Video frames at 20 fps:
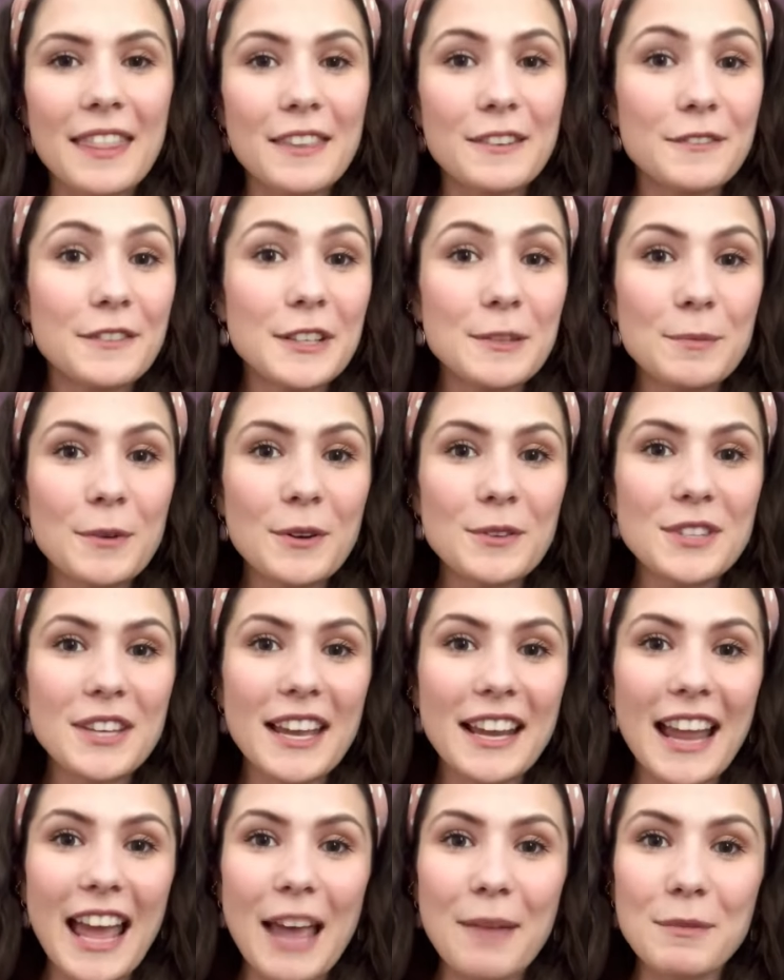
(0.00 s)
The third
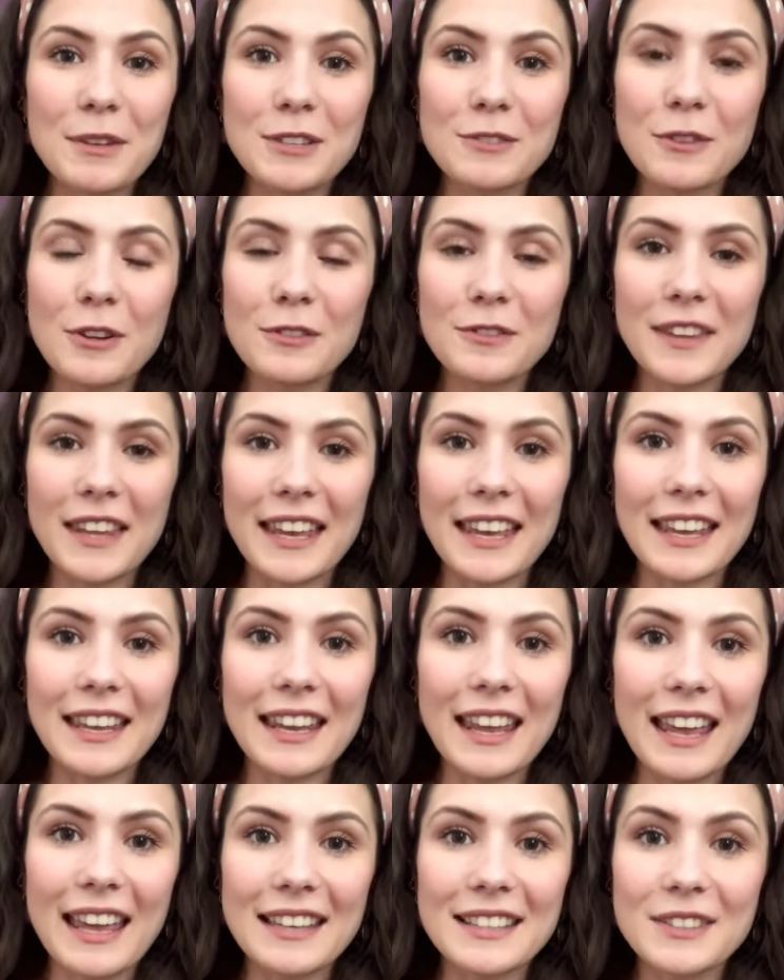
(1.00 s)
project I'm involved in
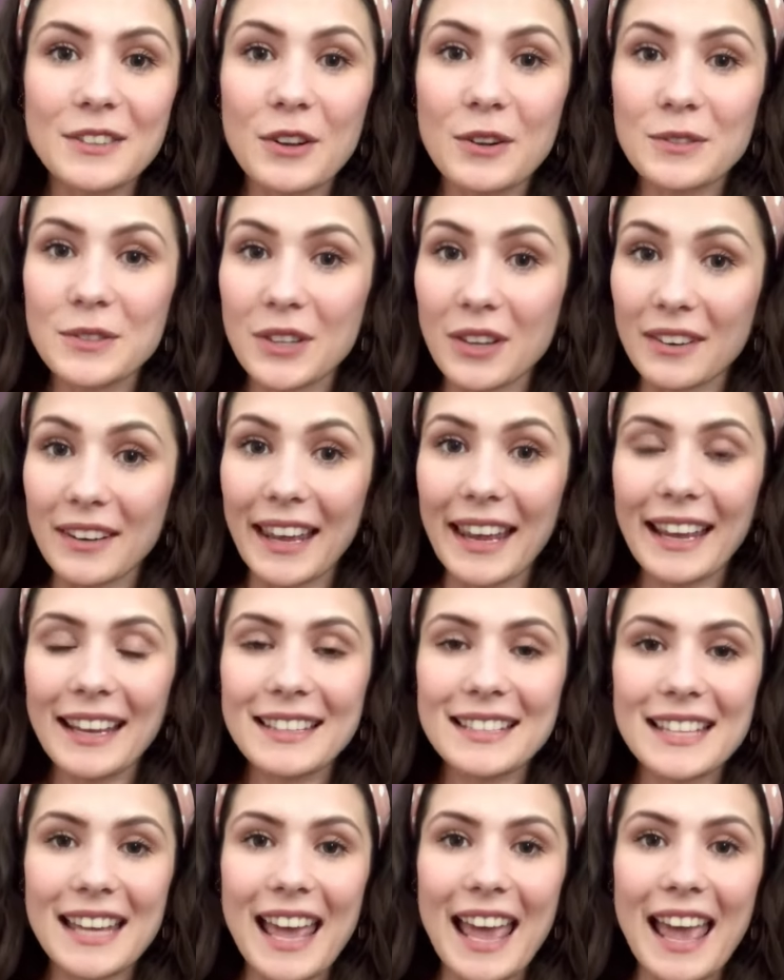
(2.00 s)
is called
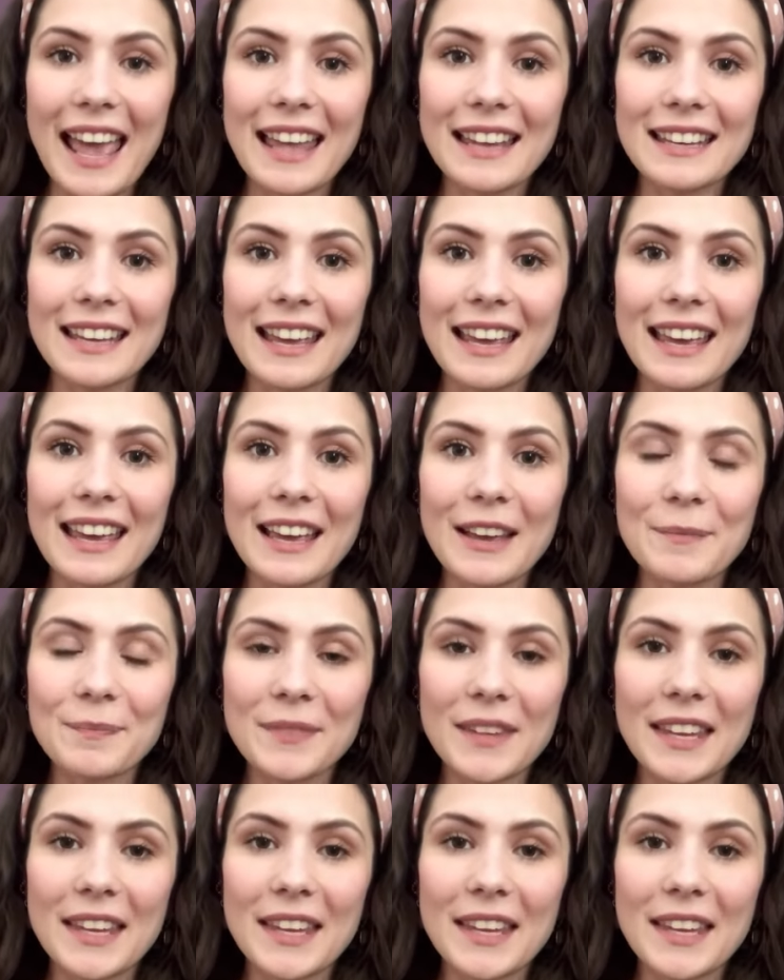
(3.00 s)
Connect, and um,